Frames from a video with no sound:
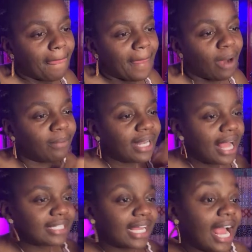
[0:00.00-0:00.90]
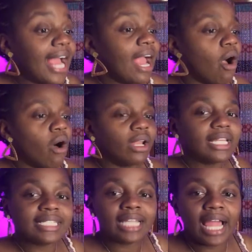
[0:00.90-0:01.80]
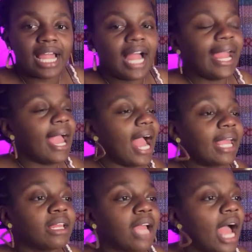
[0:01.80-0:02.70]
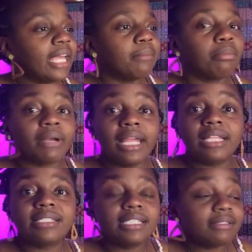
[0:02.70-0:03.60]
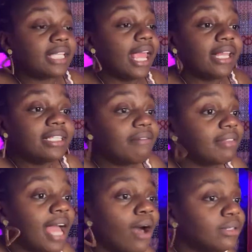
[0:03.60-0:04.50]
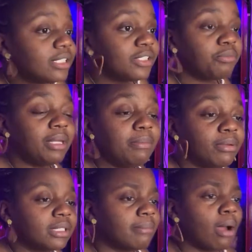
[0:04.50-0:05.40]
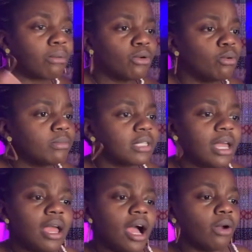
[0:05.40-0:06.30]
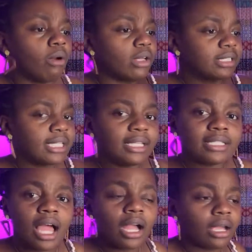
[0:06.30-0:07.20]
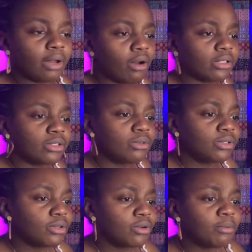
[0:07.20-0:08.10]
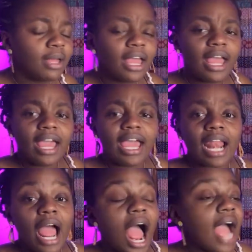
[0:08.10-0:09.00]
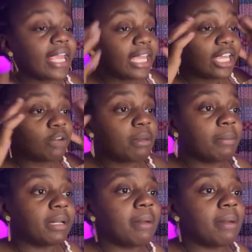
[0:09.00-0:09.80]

I realized like I got all of this light. I could bring tens of thousands of people to my rooms across TikTok, across YouTube, and I could hear people in my